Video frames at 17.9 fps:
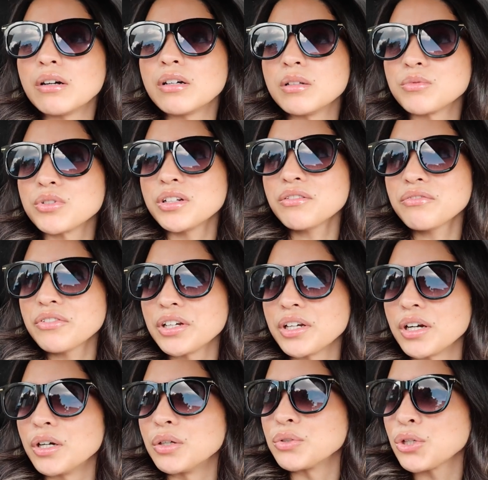I'm trying to
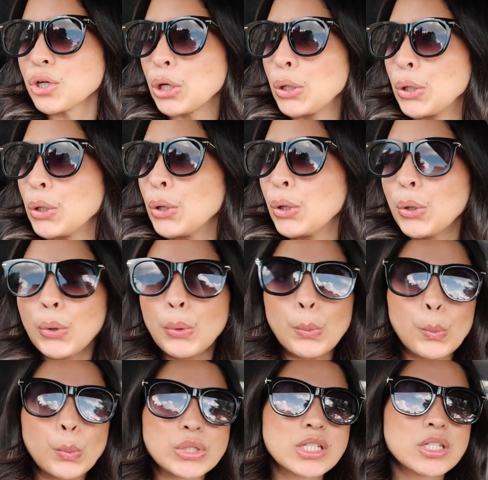figure out
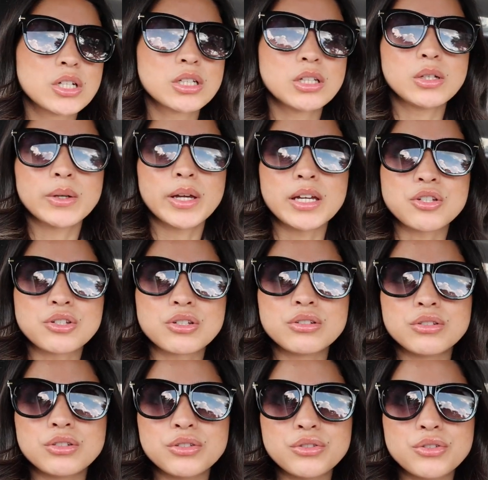what's a good
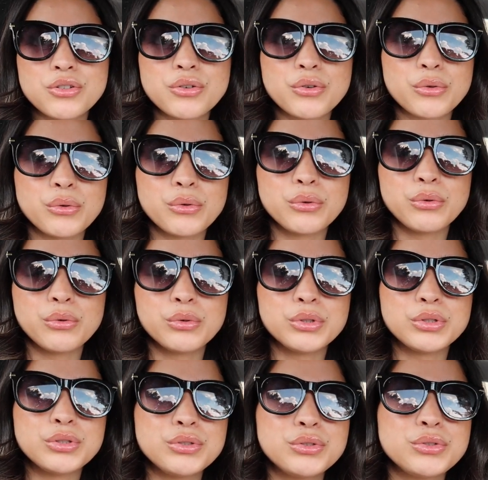location
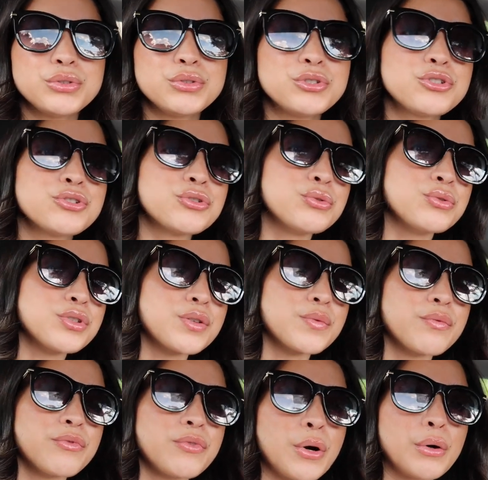to shoot
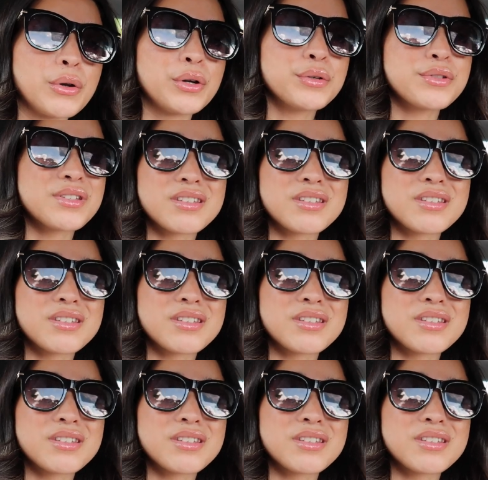some photos.